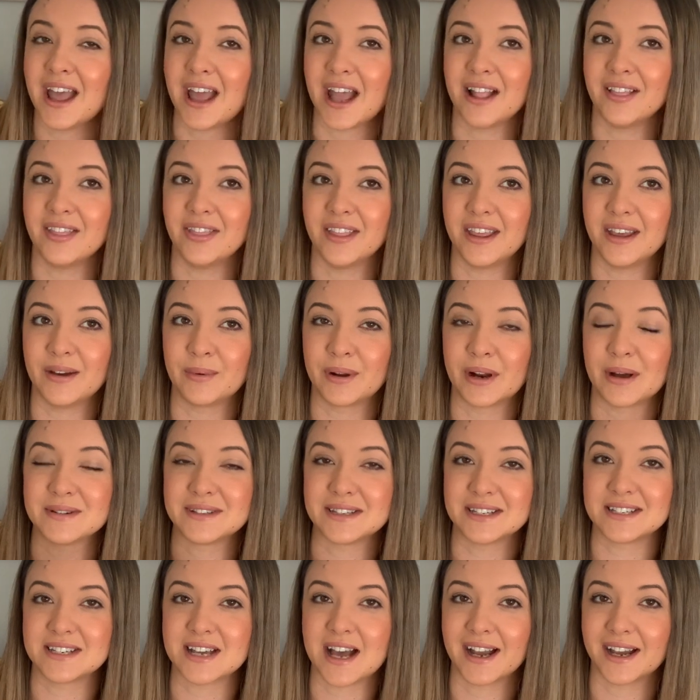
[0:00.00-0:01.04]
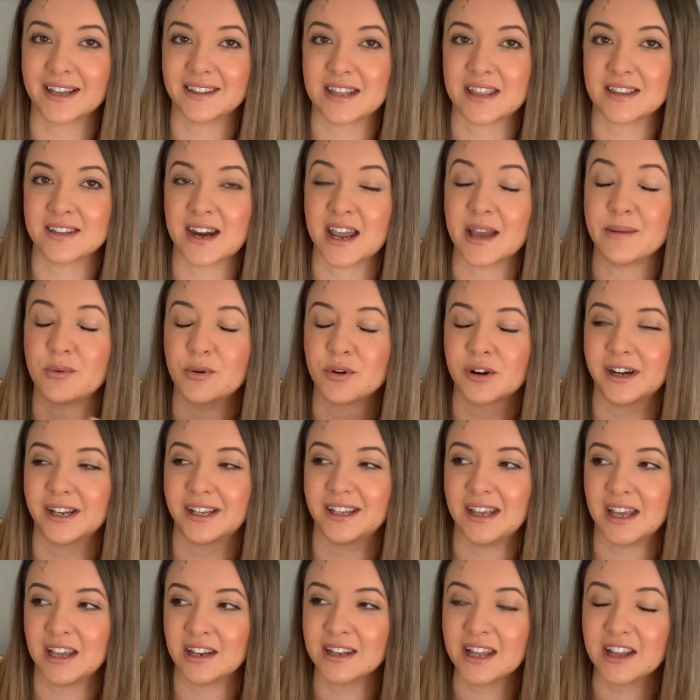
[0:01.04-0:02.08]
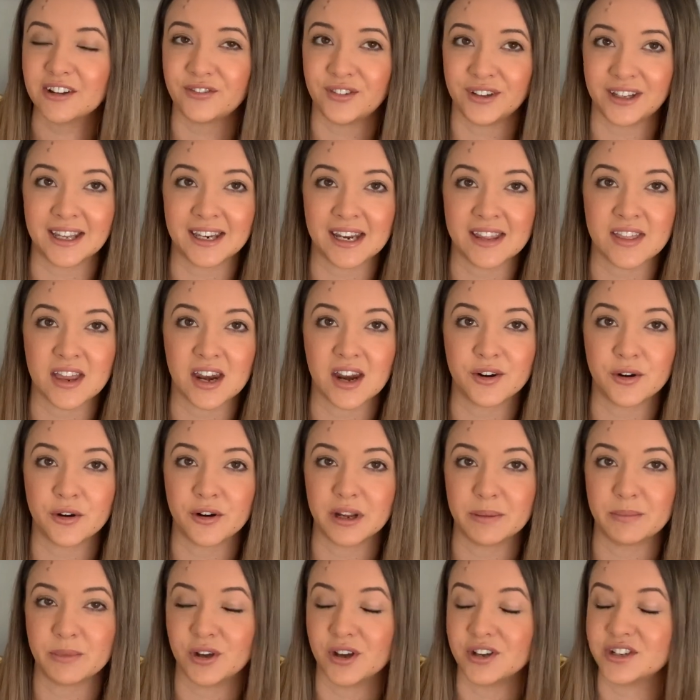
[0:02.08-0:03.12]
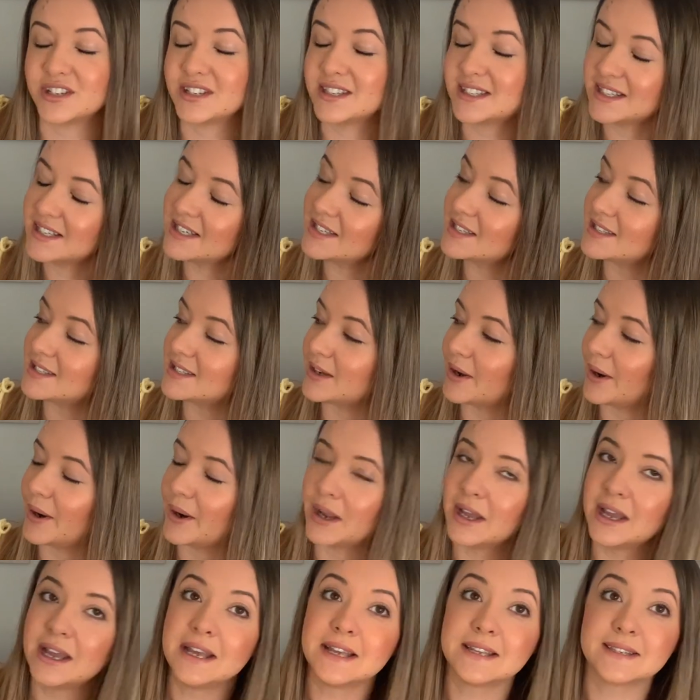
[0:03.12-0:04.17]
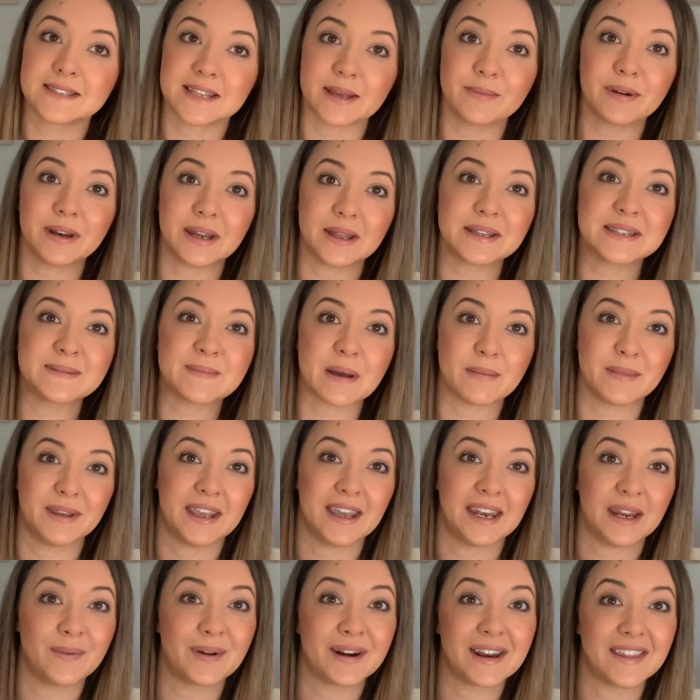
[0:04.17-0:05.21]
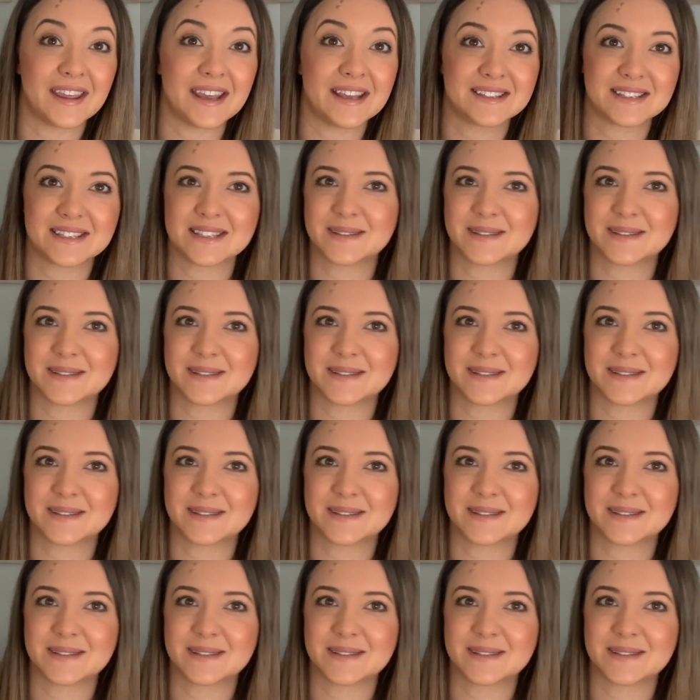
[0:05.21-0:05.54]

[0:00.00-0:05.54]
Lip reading: And then when I was in Target the other day, I bought it again, like forgetting that I'd already purchased it. So someone else might be getting one of these as